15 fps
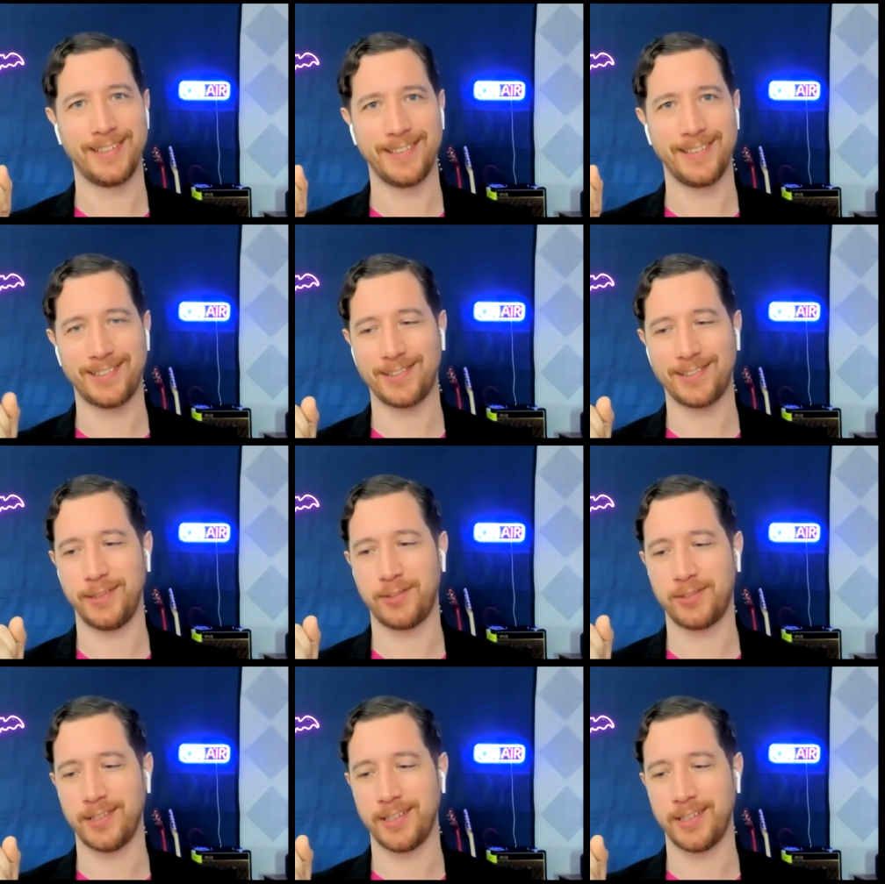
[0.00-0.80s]

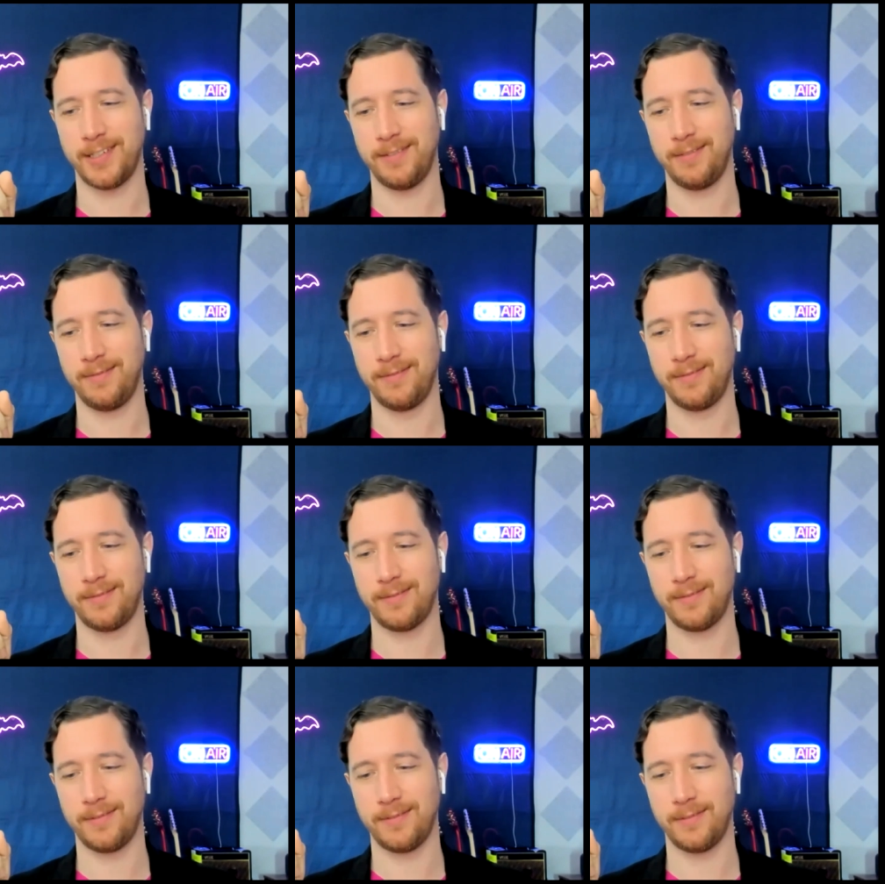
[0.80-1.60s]
It's
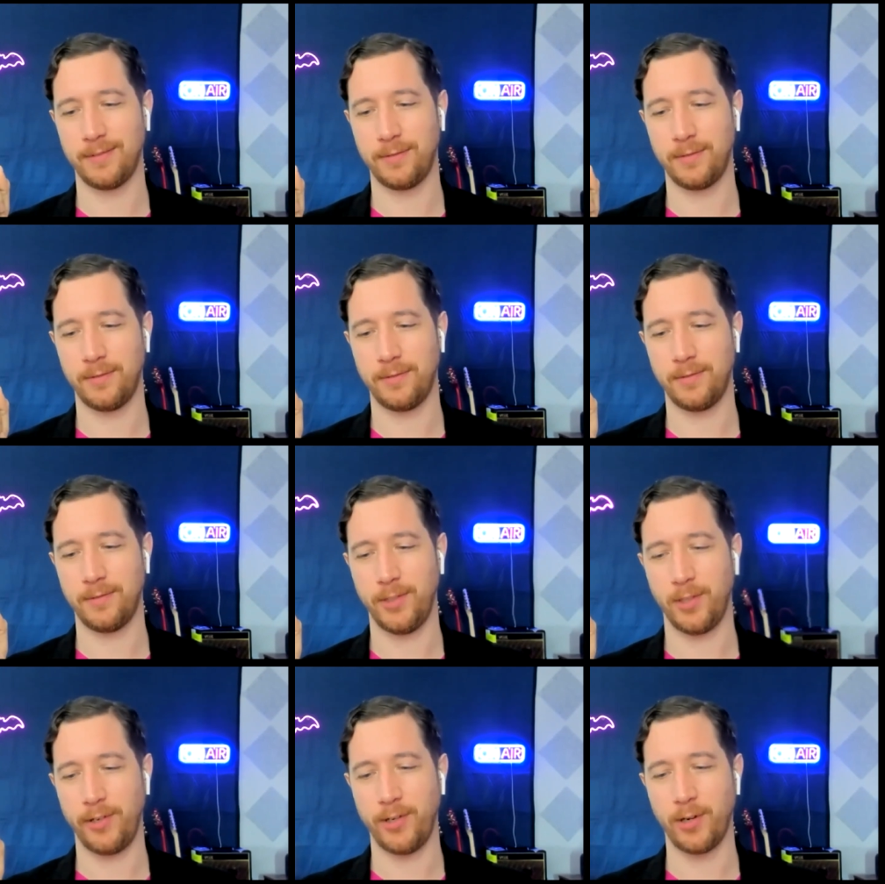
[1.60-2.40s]

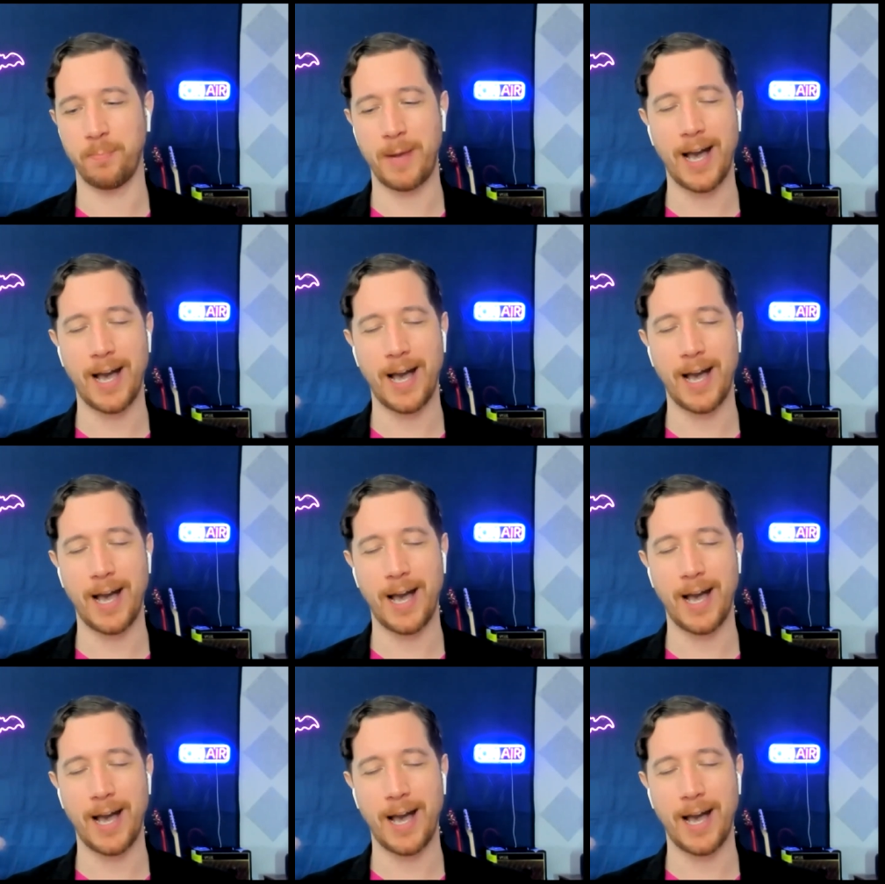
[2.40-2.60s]
your